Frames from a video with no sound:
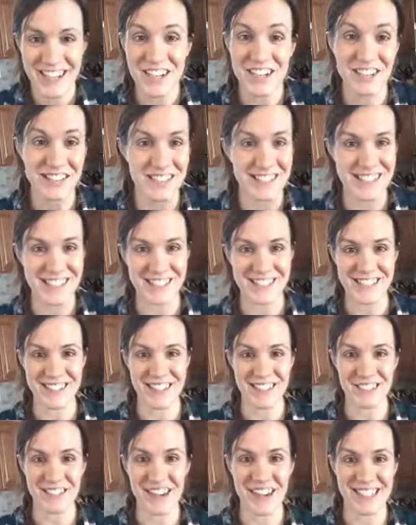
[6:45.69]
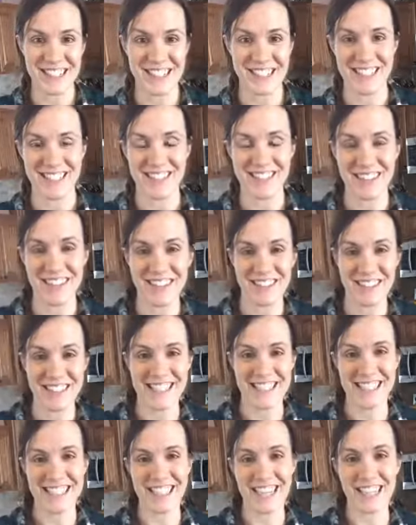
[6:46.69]
reason you started watching this, right? Racy
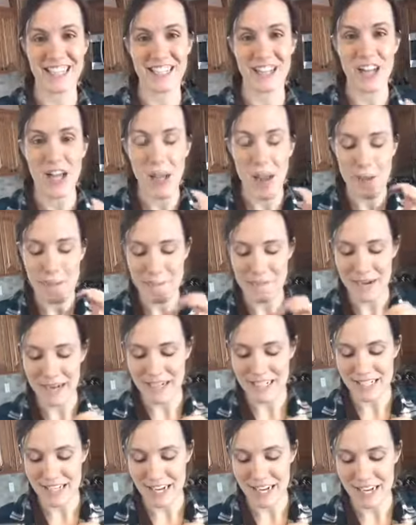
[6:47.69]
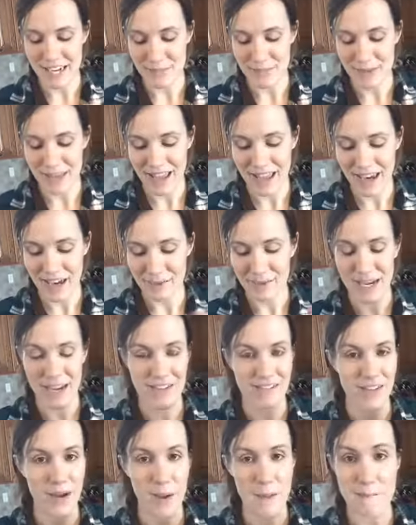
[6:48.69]
title. But, and I'm going to have
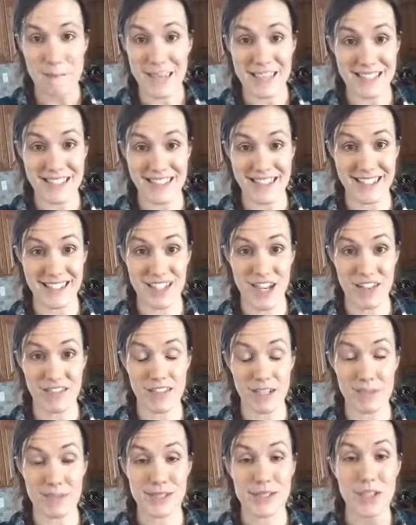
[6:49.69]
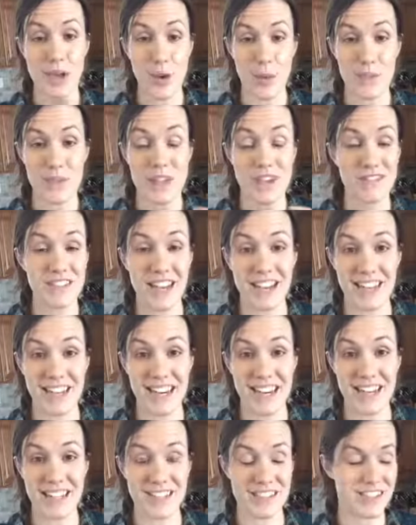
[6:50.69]
amazingly soft lips. So if nothing
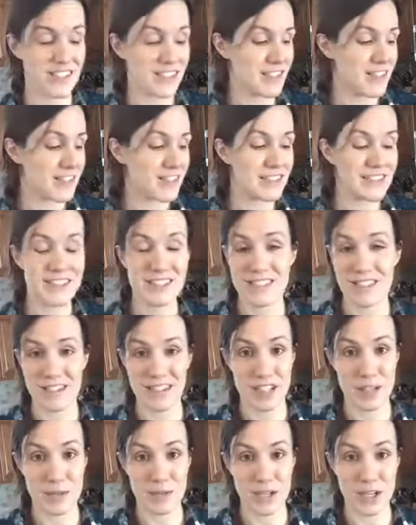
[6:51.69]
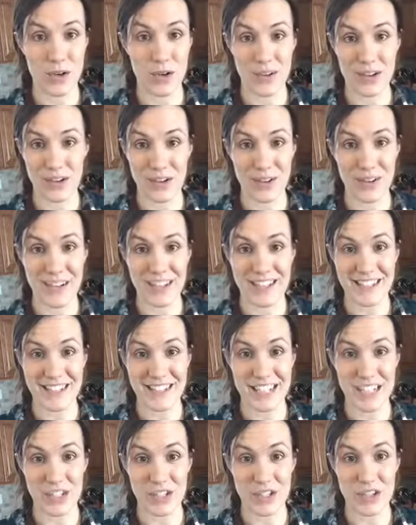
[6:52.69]
else, stick a little bit of coconut oil
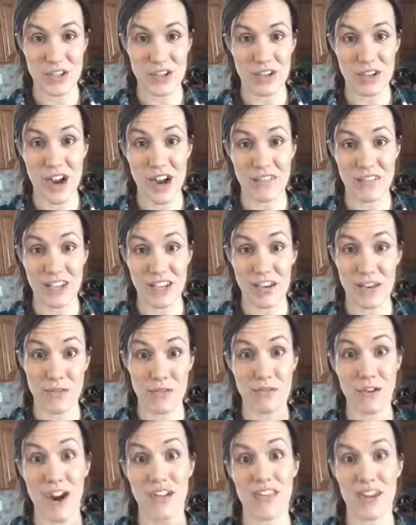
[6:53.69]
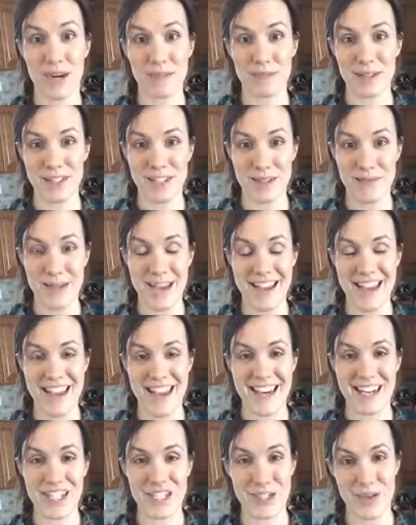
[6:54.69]
in your coffee and froth it up a little bit and
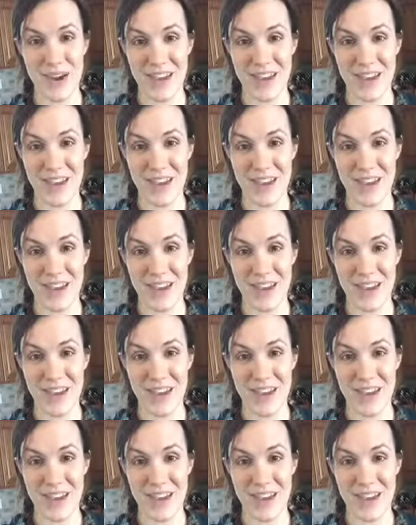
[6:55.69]
enjoy